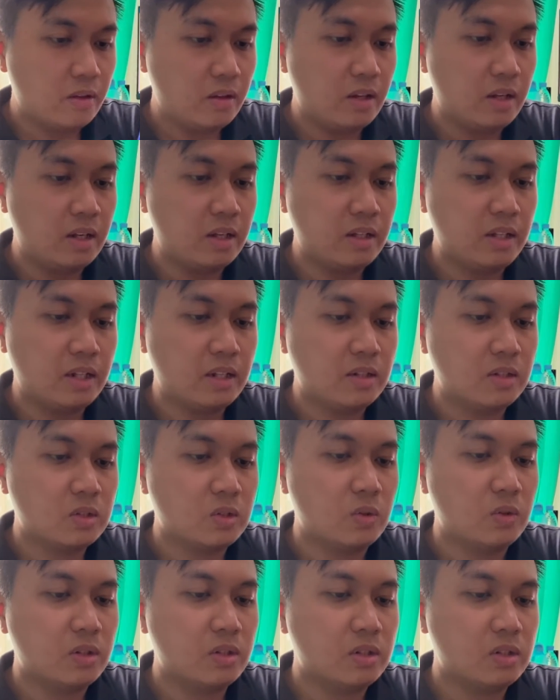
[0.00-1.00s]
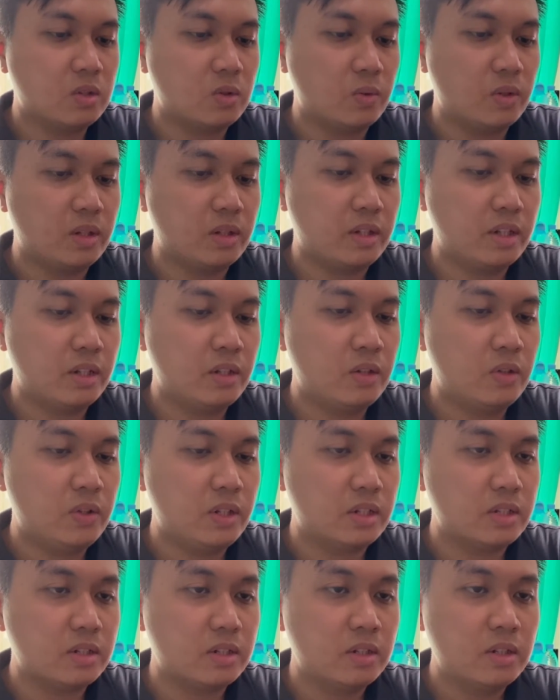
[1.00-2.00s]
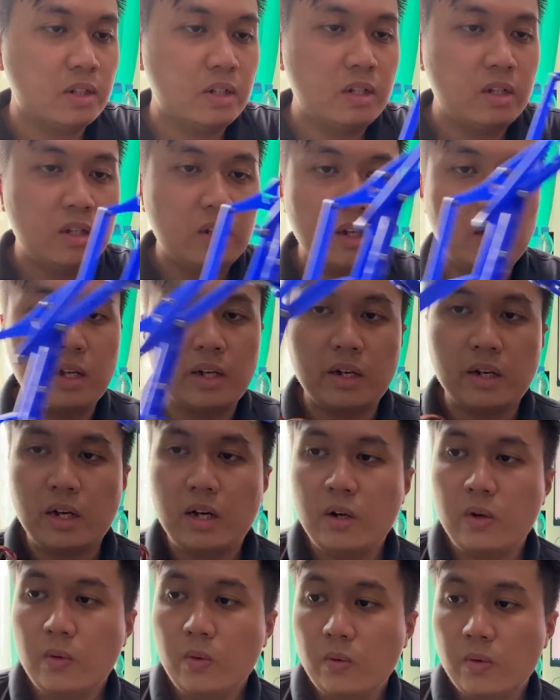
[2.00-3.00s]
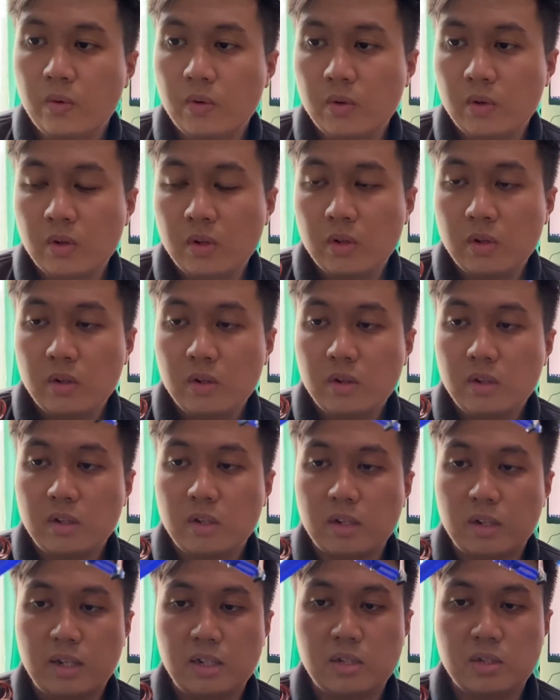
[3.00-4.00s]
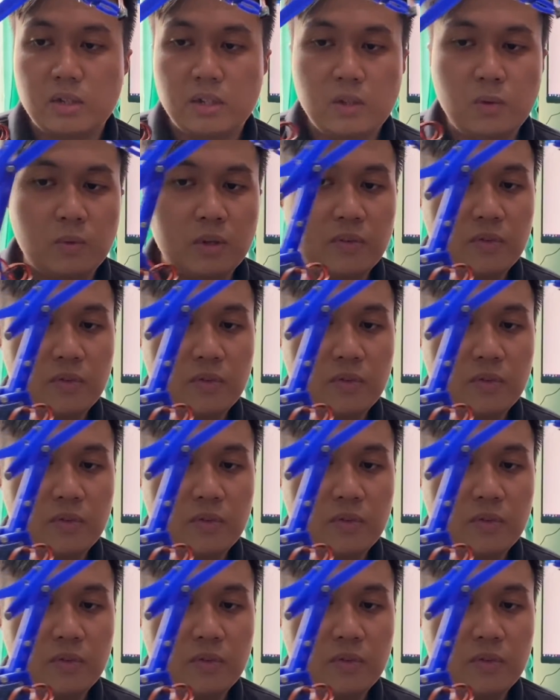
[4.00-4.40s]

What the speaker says: And yeah, so it is 20 degrees. And now the next thing we